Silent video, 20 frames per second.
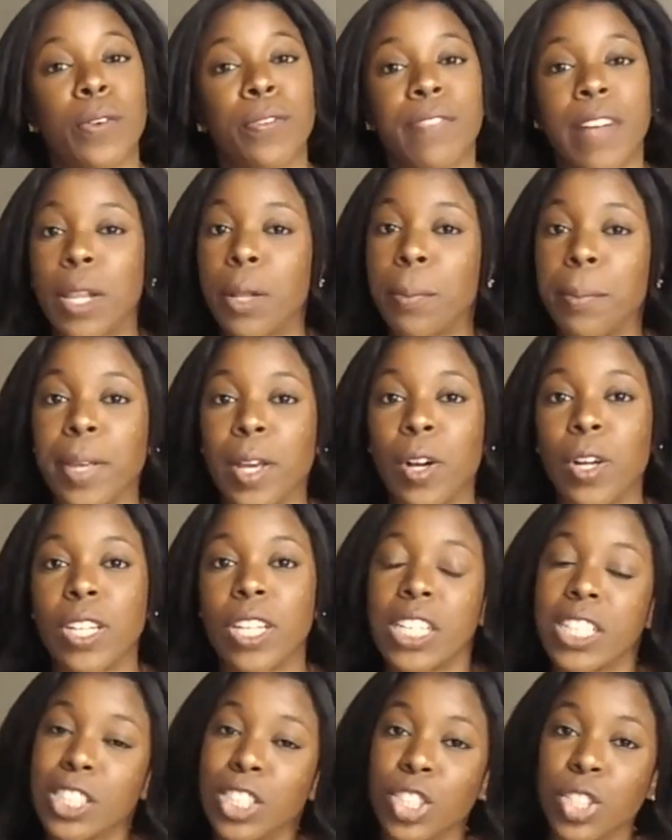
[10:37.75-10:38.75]
follow me on
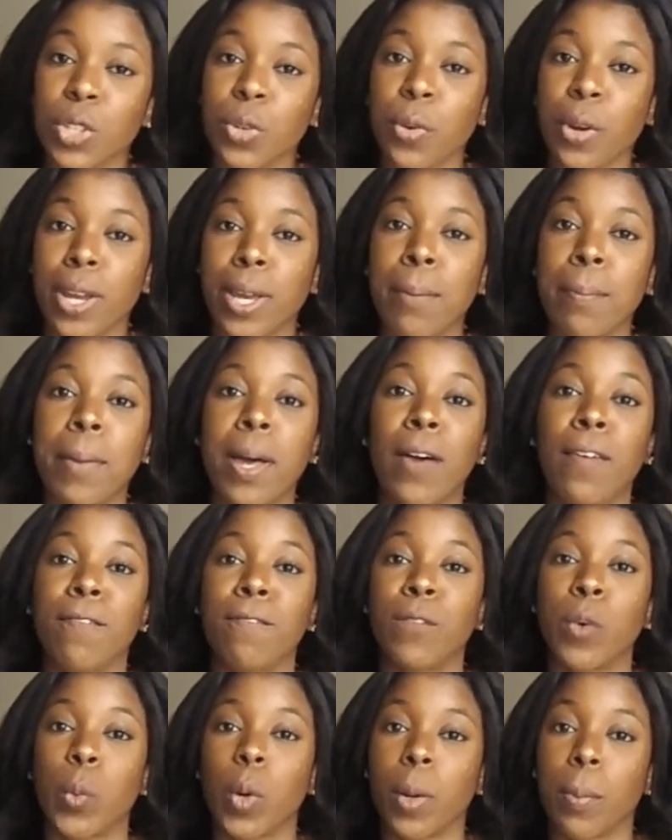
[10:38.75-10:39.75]
Instagram
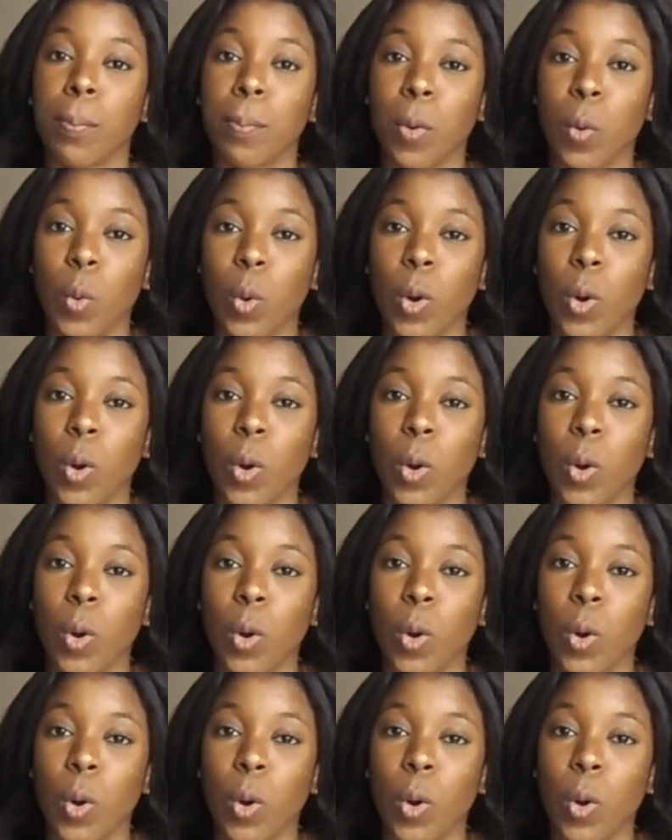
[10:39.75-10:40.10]
for more.